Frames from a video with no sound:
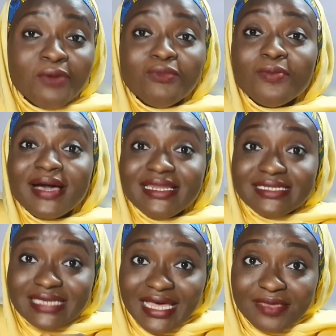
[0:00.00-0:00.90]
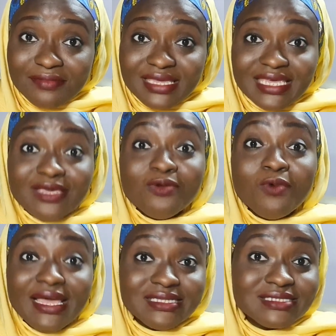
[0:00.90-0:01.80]
but by the time he
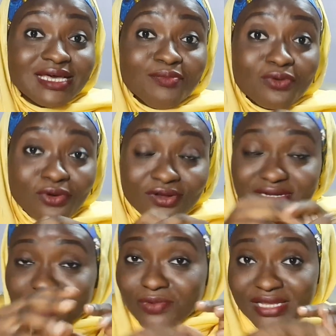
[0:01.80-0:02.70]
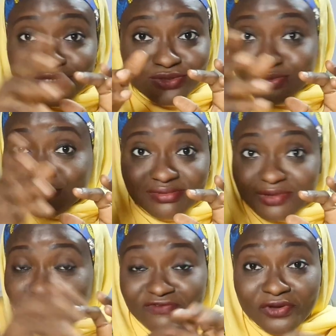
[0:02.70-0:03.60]
went abroad, he went
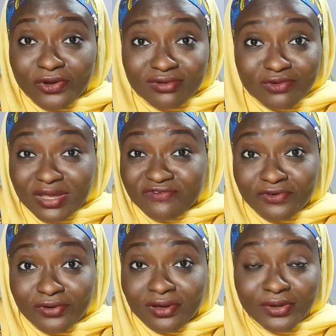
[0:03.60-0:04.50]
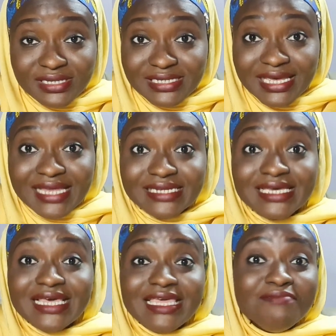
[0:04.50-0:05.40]
for holiday, and
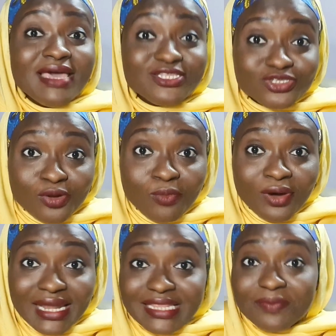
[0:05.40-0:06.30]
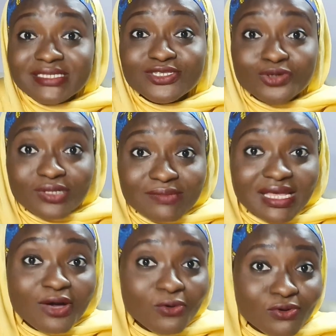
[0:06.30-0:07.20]
he met someone, and the person told him
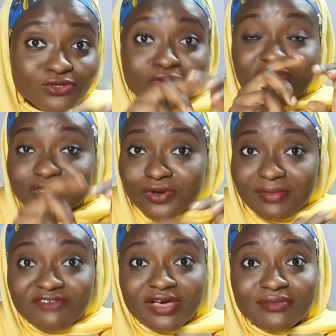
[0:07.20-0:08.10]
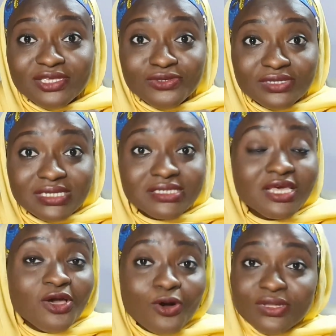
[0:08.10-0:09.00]
that, oh, Dove is what my family uses,
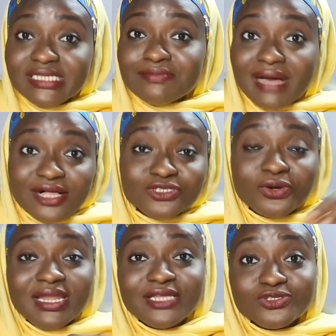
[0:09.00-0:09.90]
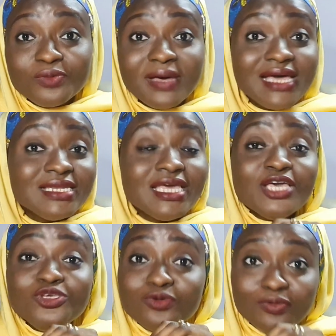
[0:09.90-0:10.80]
or this mild toilet soap, and
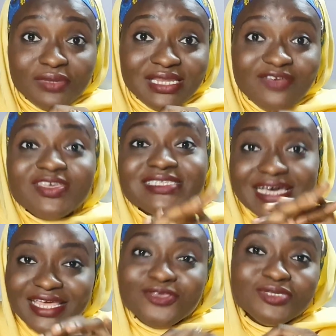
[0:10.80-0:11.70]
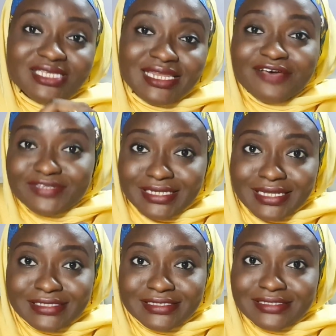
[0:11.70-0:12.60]
you won't believe he started using it after that.